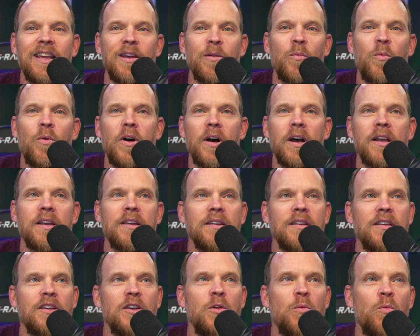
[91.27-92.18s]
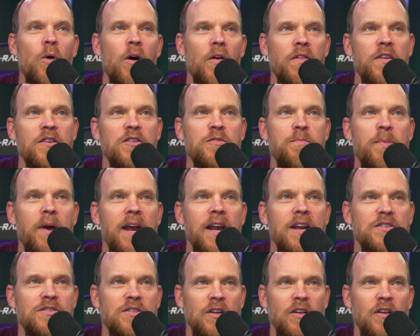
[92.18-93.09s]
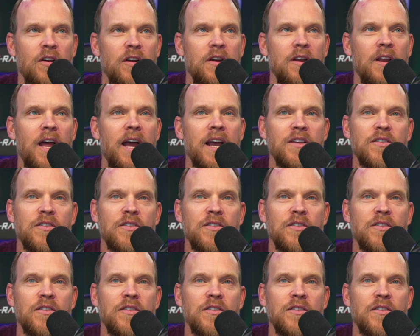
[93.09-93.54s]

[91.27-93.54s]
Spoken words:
what you want this page to look like.